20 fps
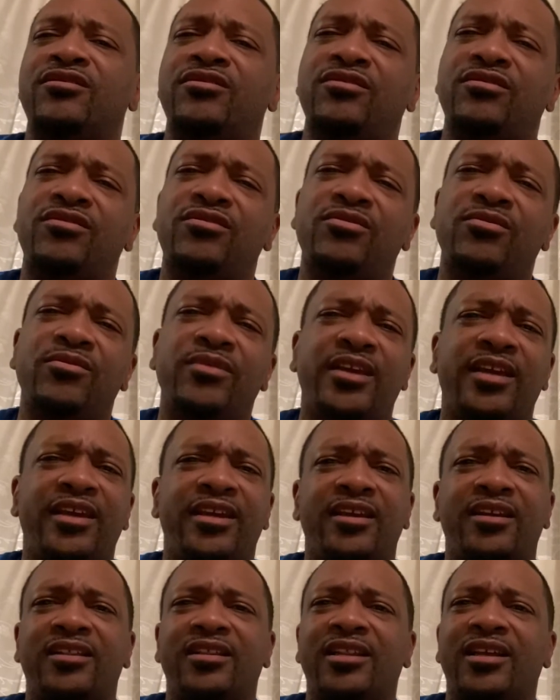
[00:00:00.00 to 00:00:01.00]
2K
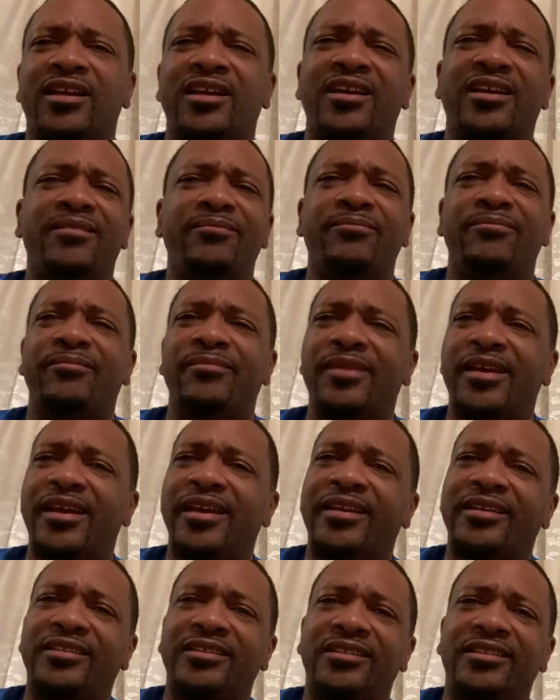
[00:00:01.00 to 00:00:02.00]
a lot,
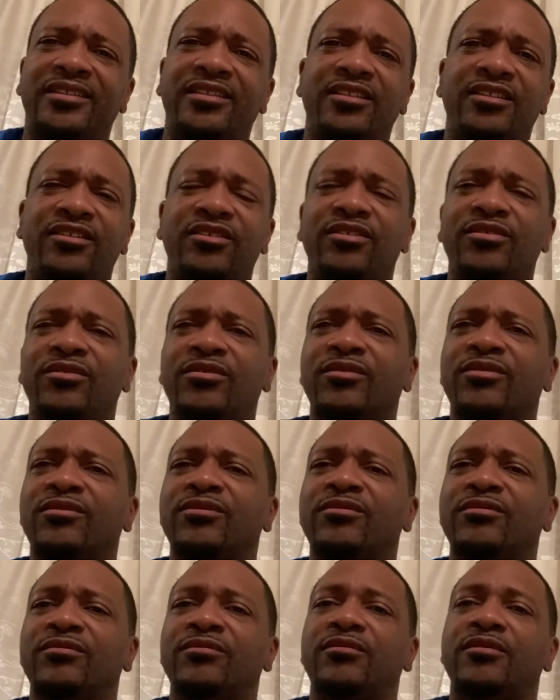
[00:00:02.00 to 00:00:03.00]
Madden,
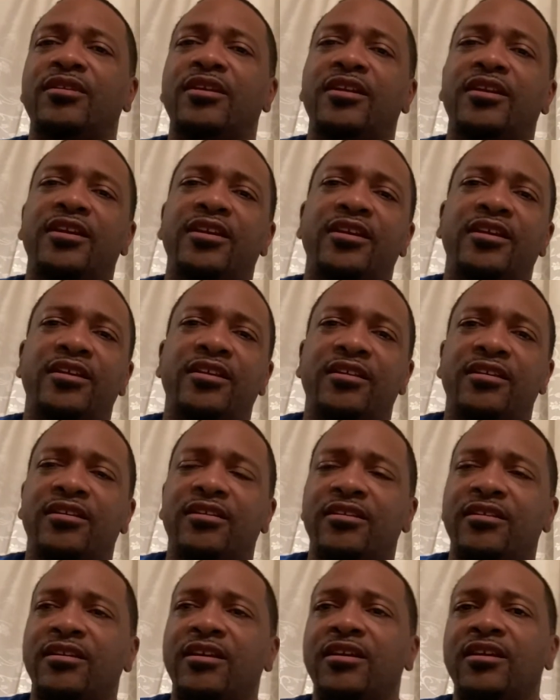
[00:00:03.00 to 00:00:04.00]
in
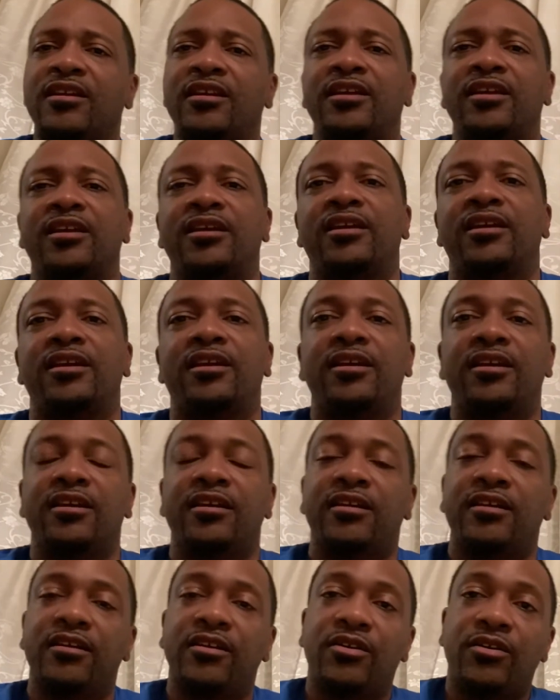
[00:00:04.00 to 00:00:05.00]

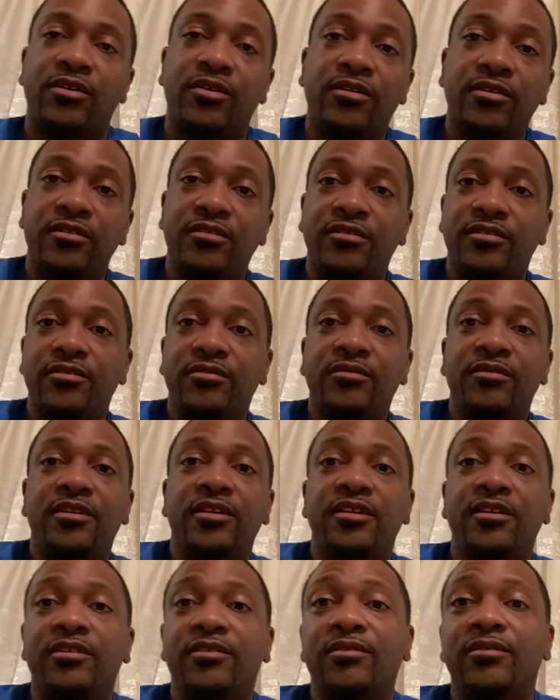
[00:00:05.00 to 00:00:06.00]
Call of Duty
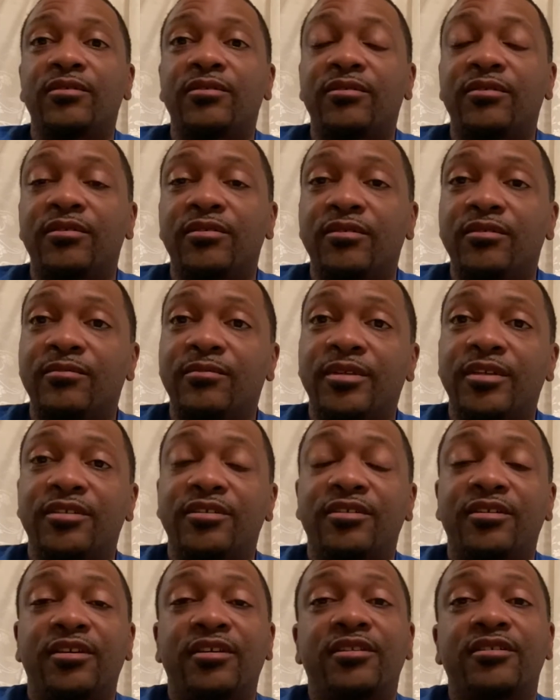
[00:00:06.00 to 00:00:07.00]
and a whole bunch of
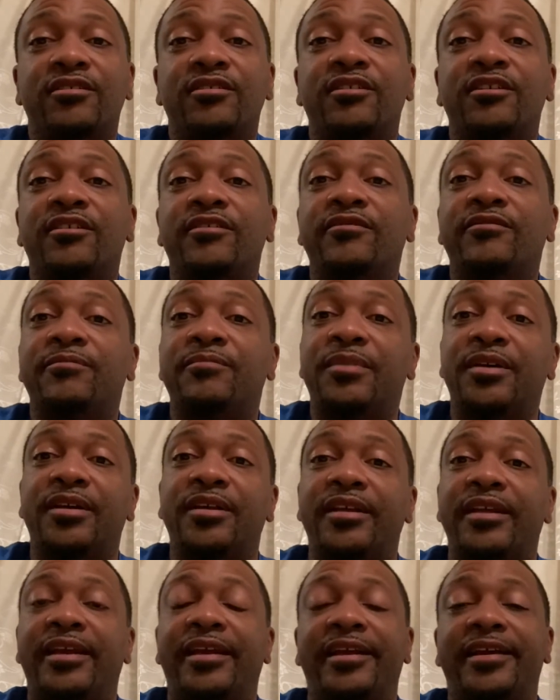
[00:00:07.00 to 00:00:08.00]
other stuff. But
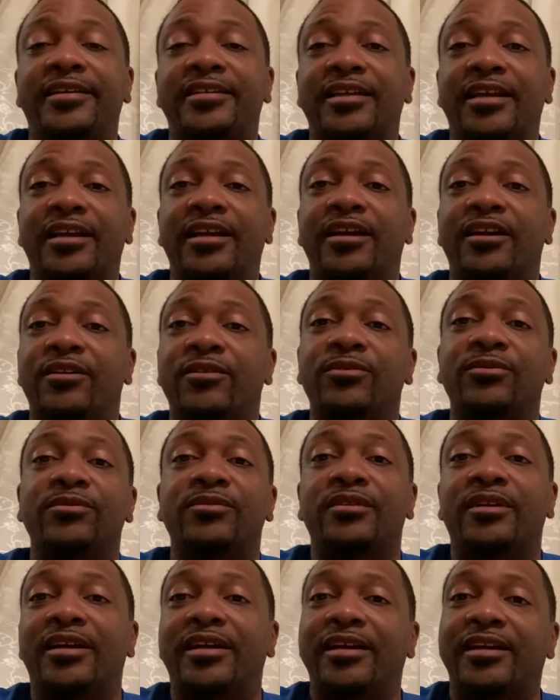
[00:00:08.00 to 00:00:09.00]
as I got older,
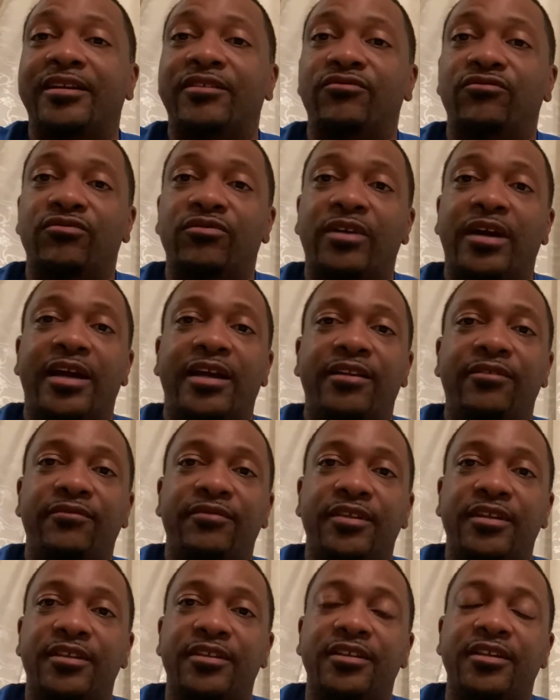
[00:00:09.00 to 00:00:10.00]
I grew out of
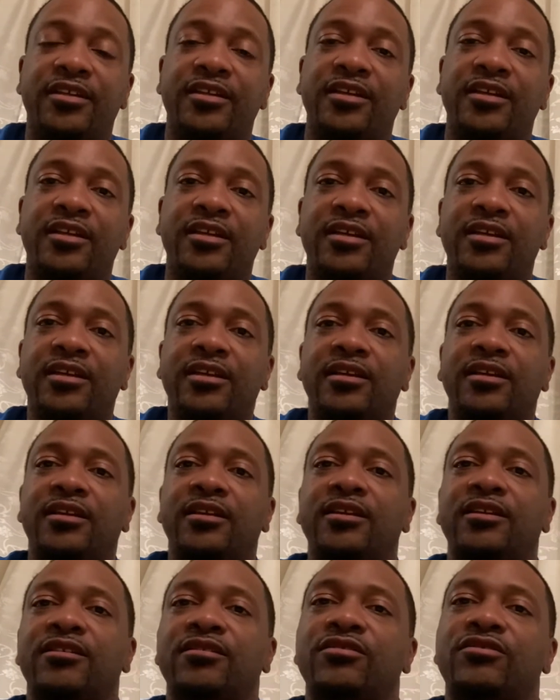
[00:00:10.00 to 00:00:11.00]
it.
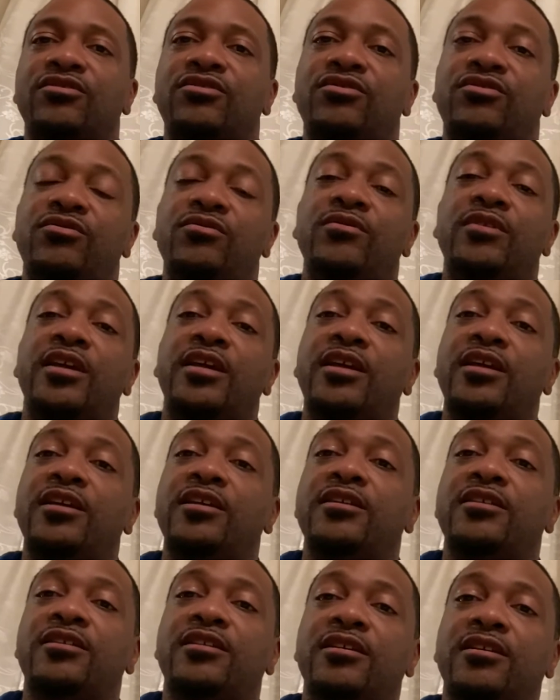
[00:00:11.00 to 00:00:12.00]
2K
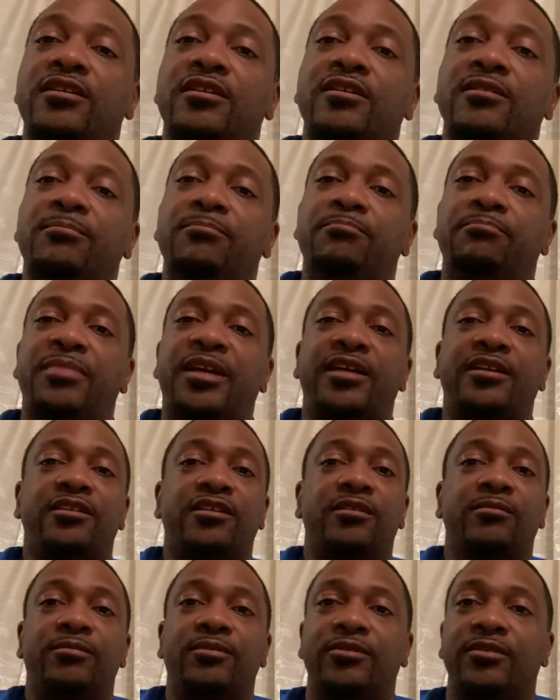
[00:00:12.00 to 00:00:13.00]
is a
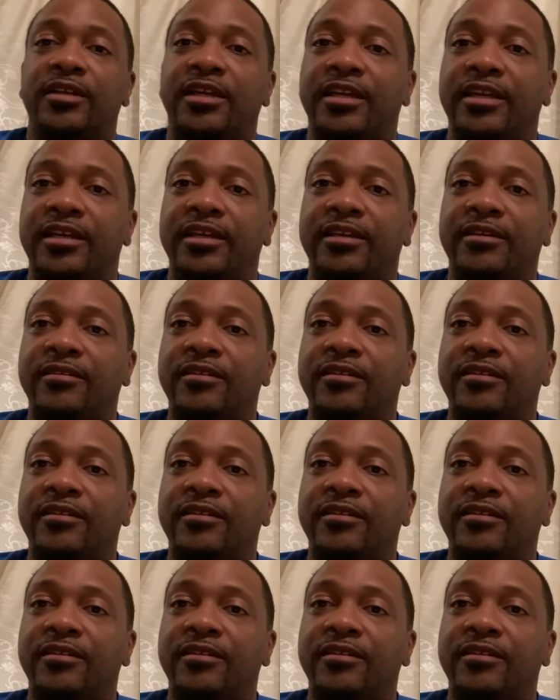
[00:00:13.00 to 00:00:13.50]
basketball game.